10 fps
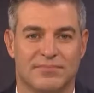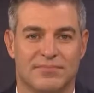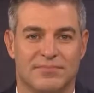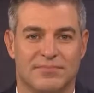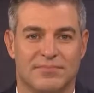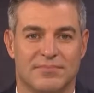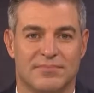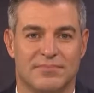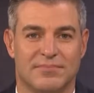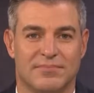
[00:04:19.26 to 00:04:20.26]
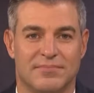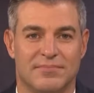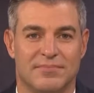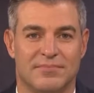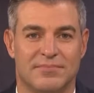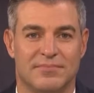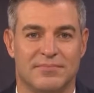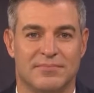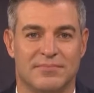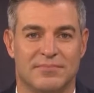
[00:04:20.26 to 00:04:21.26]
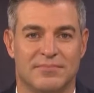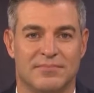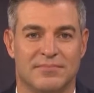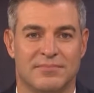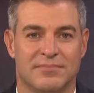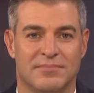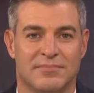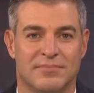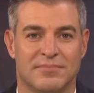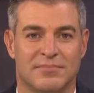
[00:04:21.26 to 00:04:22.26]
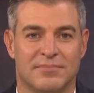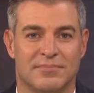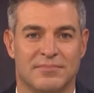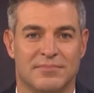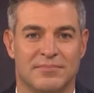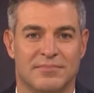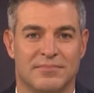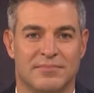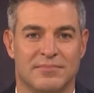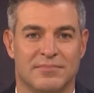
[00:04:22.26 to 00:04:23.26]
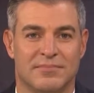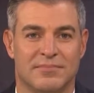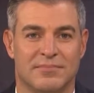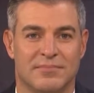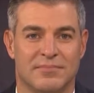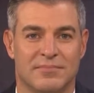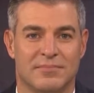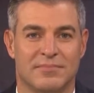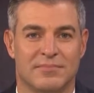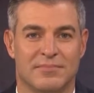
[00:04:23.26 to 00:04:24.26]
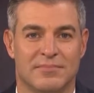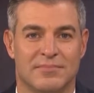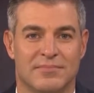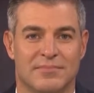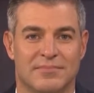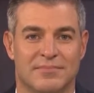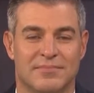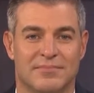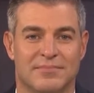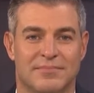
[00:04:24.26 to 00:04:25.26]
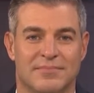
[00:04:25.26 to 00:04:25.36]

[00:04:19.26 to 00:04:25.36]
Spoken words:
[no speech]